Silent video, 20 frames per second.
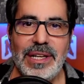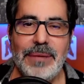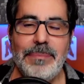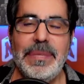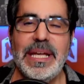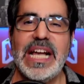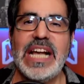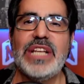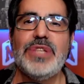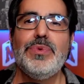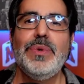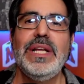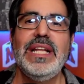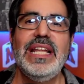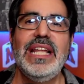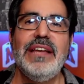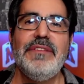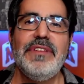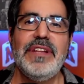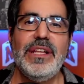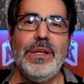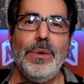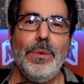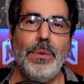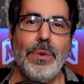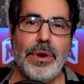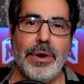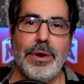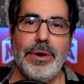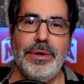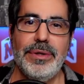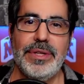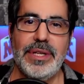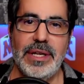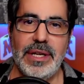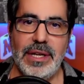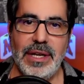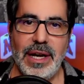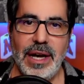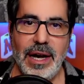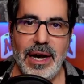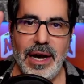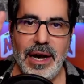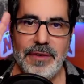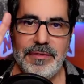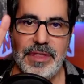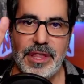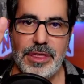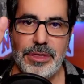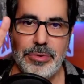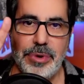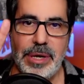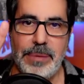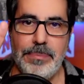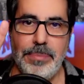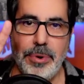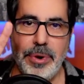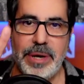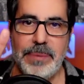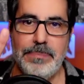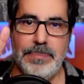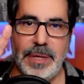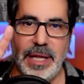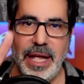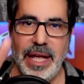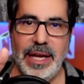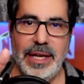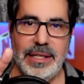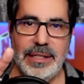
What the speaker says: because we live in the world of the 3-point play.